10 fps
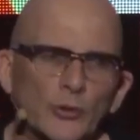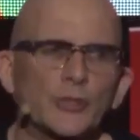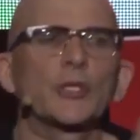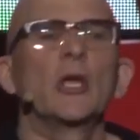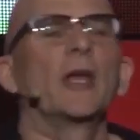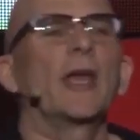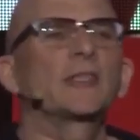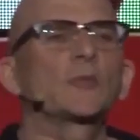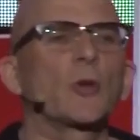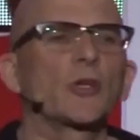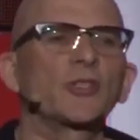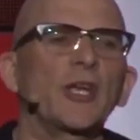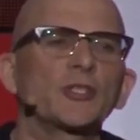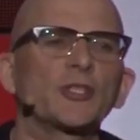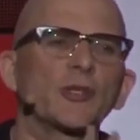push
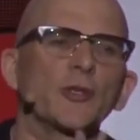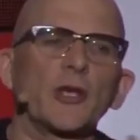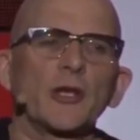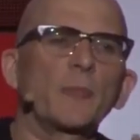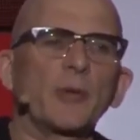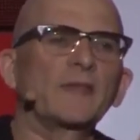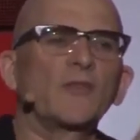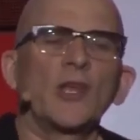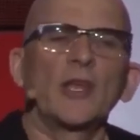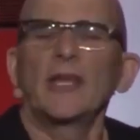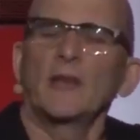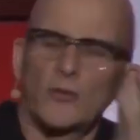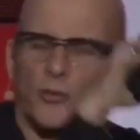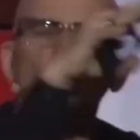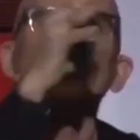exploitation a little bit
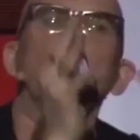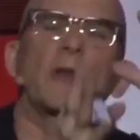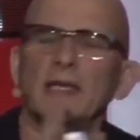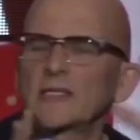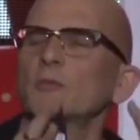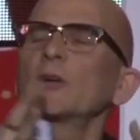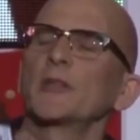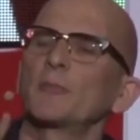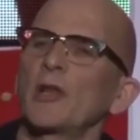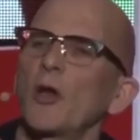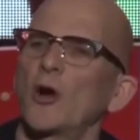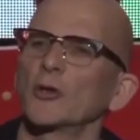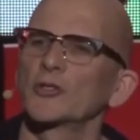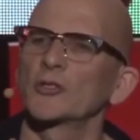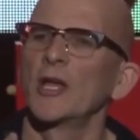into the place where it
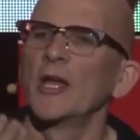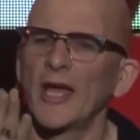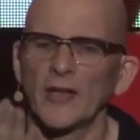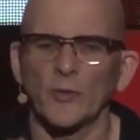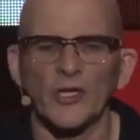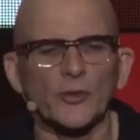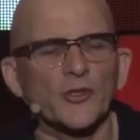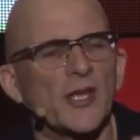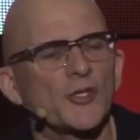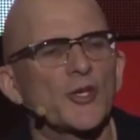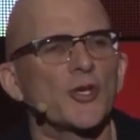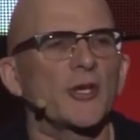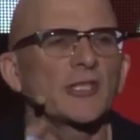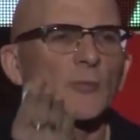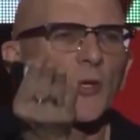belongs, and where creation
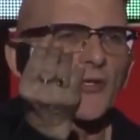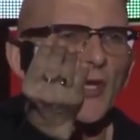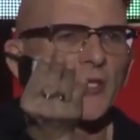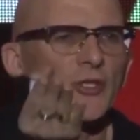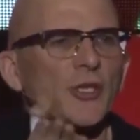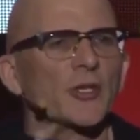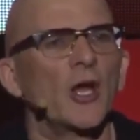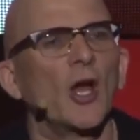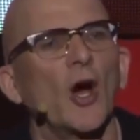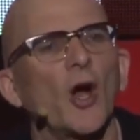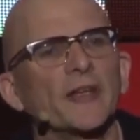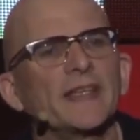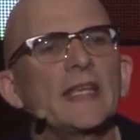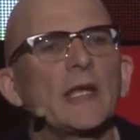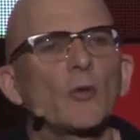and exploitation are
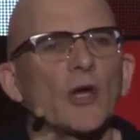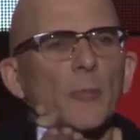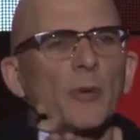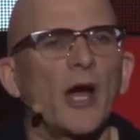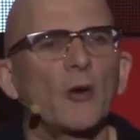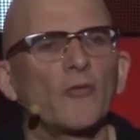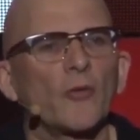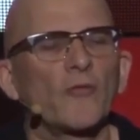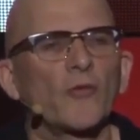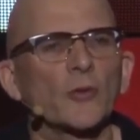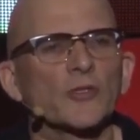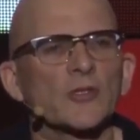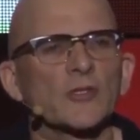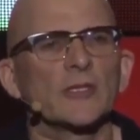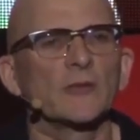equally powerful
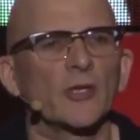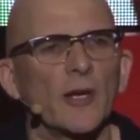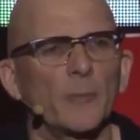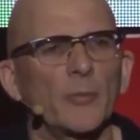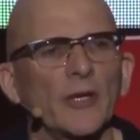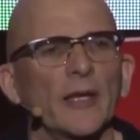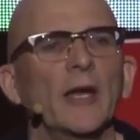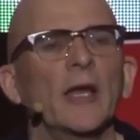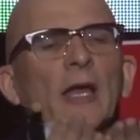forces in the company.